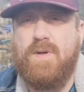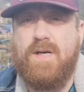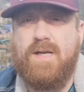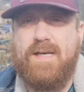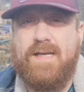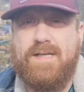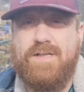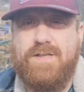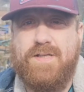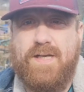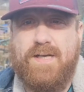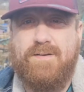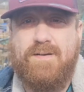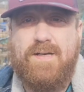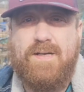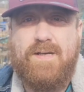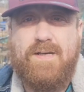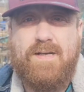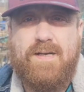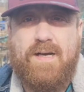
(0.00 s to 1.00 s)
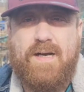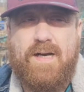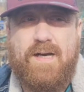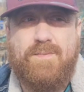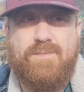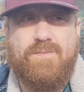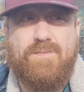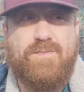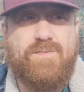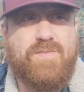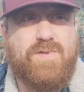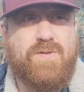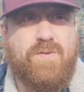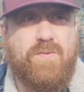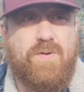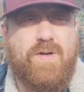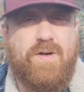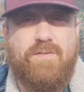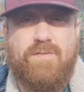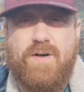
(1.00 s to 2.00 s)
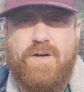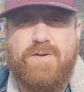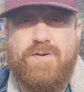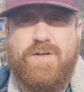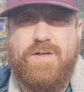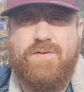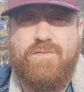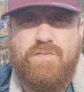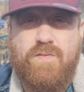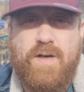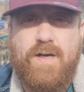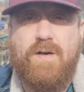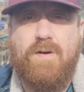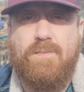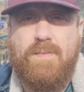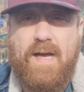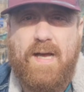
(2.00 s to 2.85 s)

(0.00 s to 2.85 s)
plot of land, you know. Soil erosion is real,